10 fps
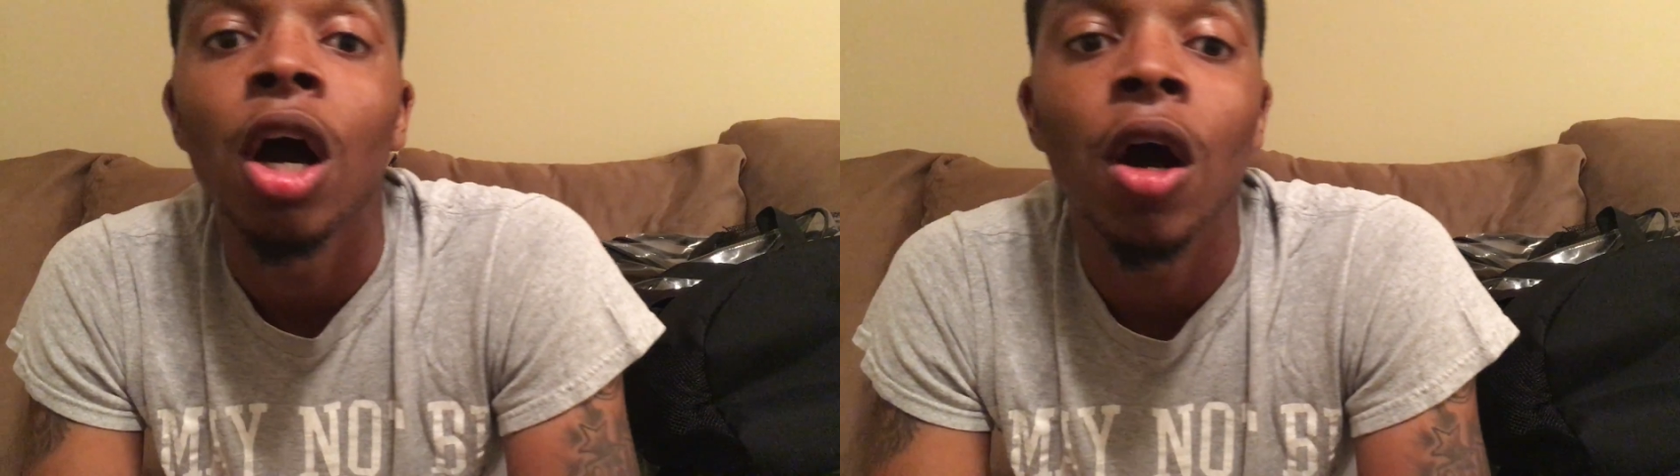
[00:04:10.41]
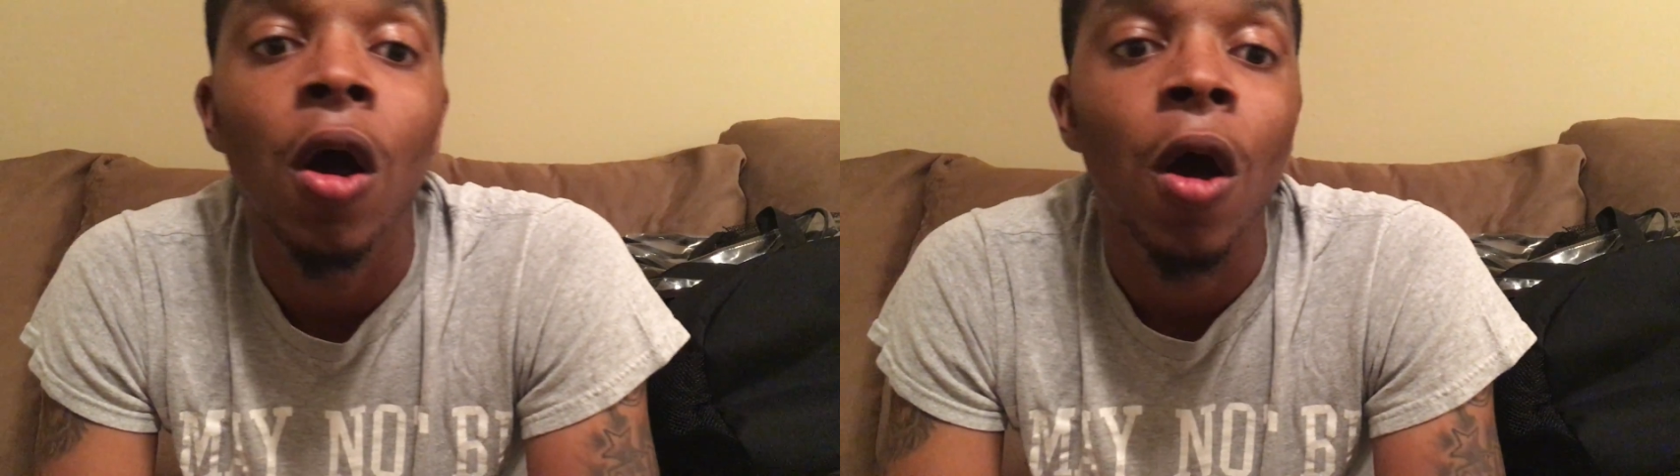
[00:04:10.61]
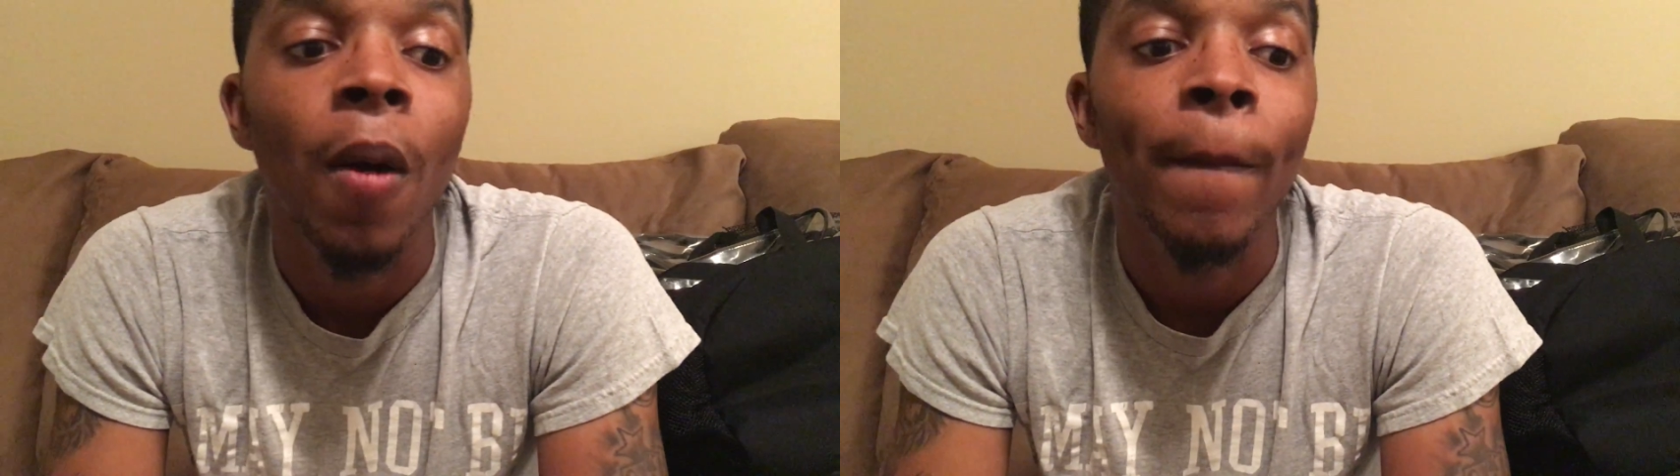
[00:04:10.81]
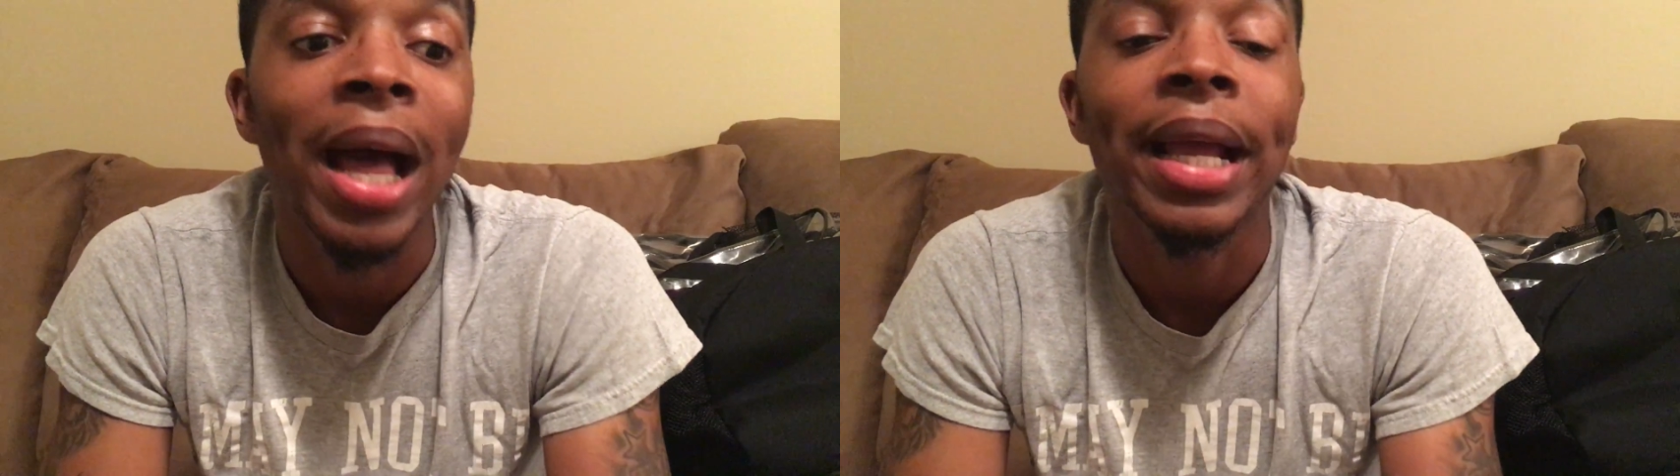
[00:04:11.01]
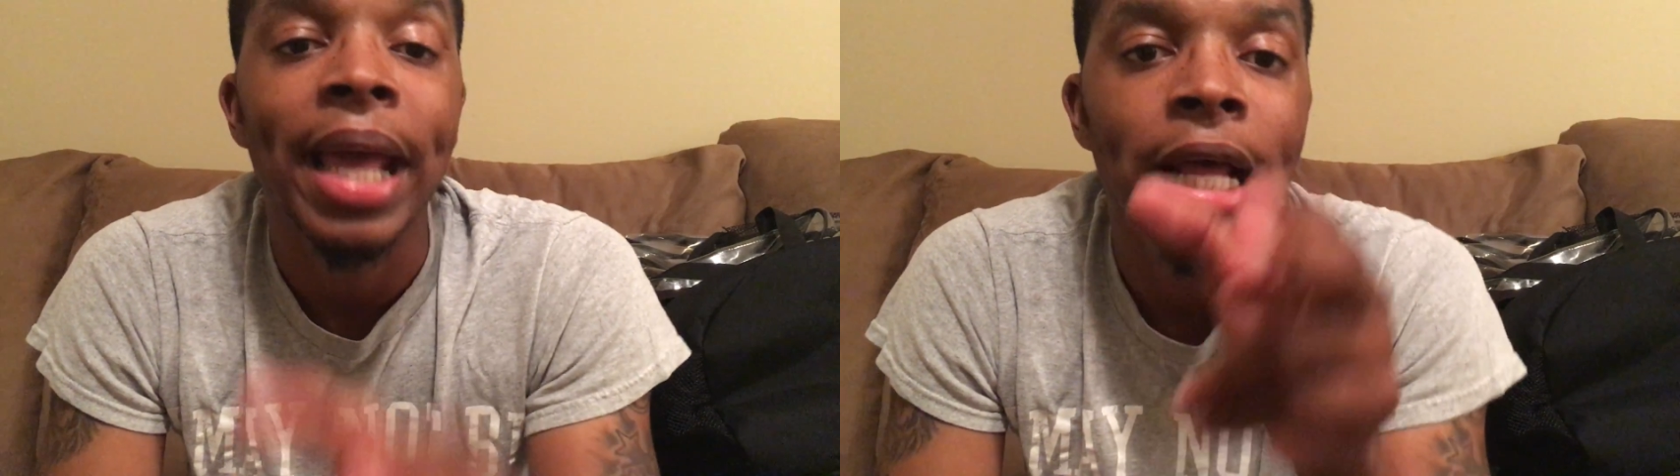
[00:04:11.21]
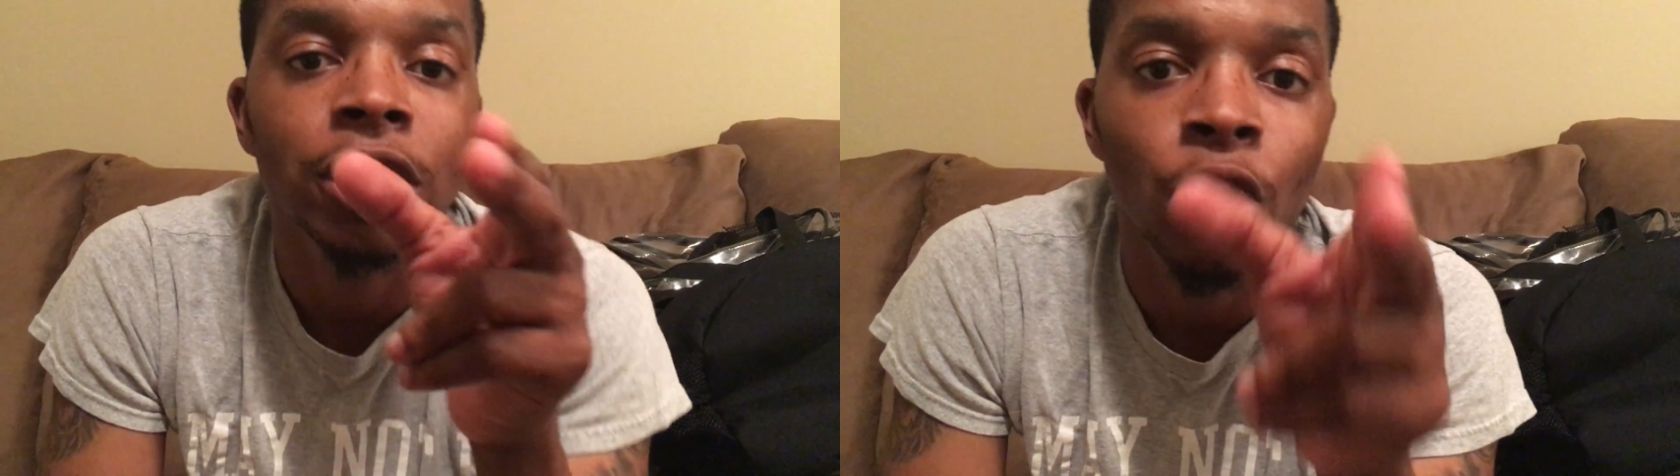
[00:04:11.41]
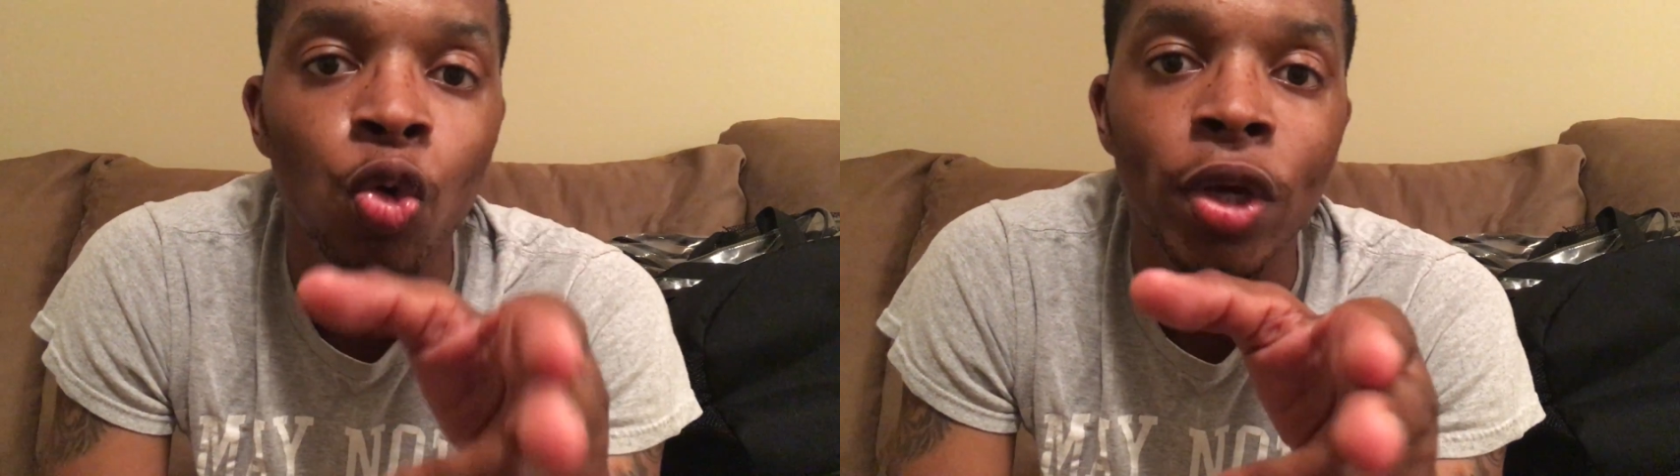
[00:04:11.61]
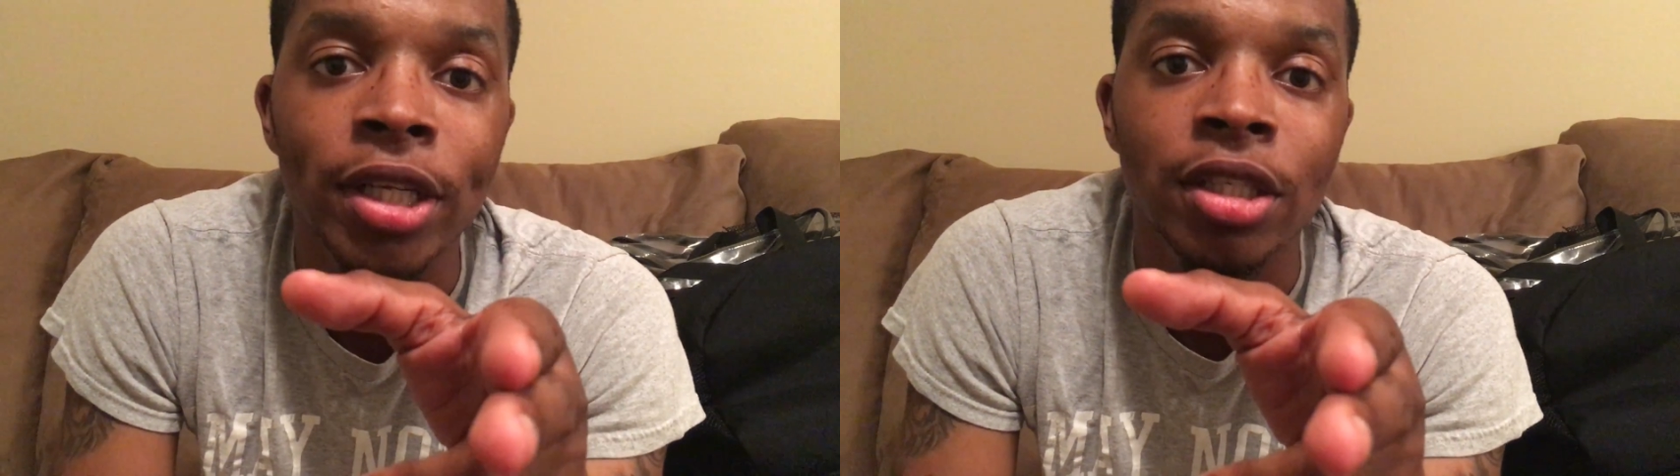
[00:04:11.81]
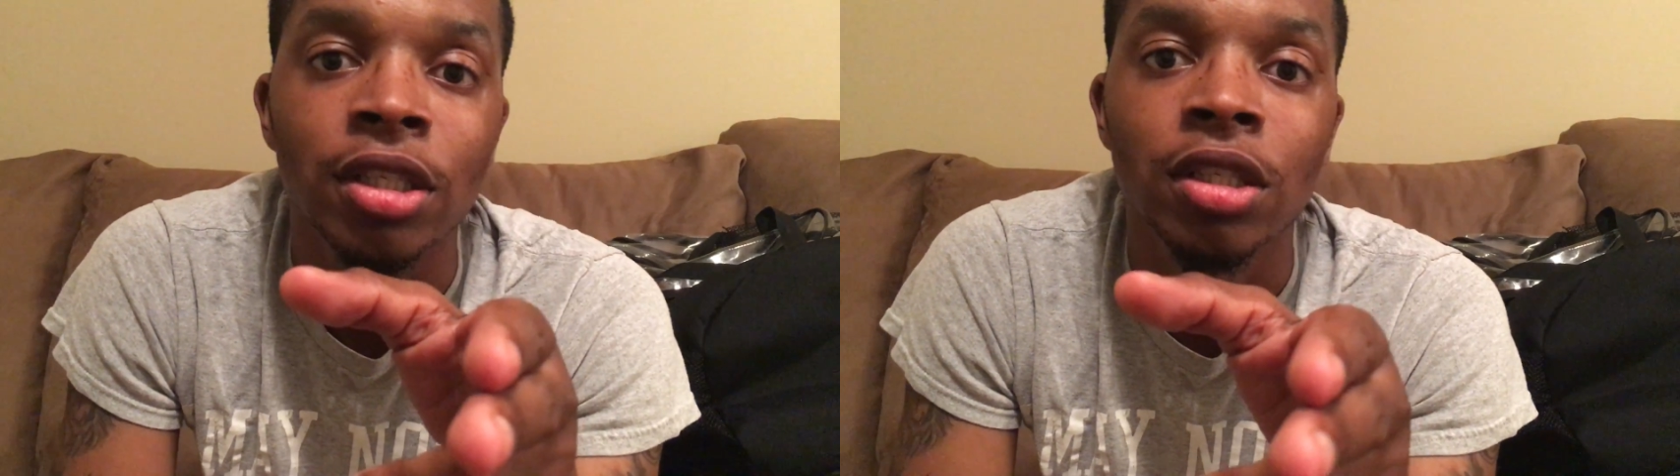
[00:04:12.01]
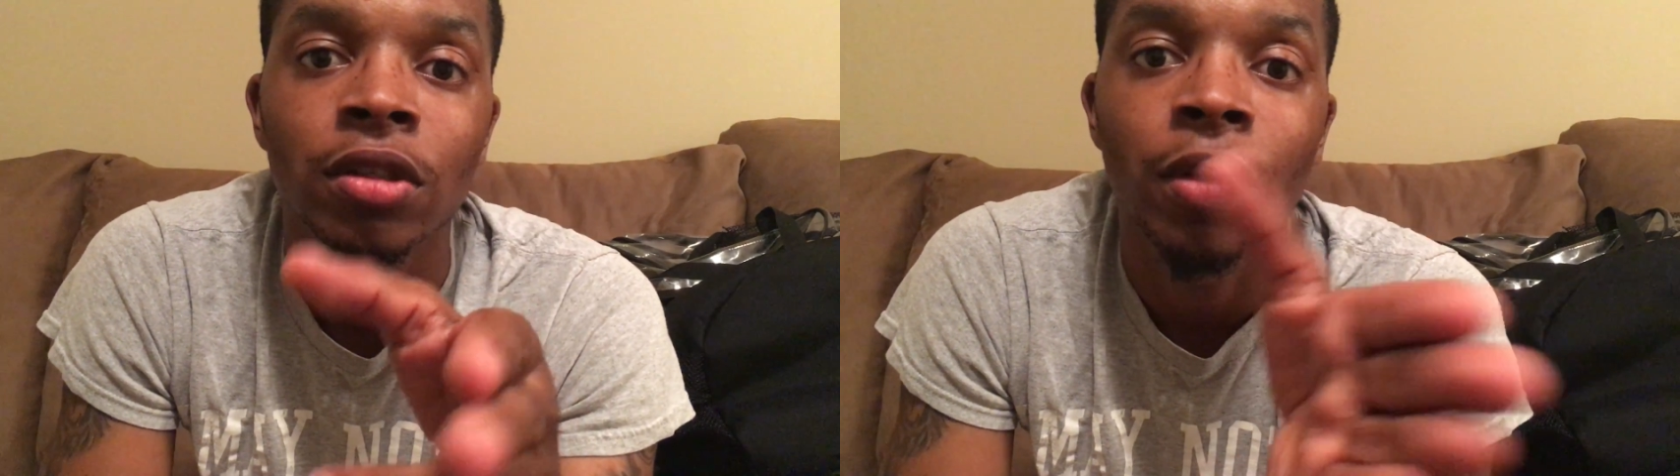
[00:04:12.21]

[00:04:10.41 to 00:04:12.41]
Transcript: um, I got the quizzes,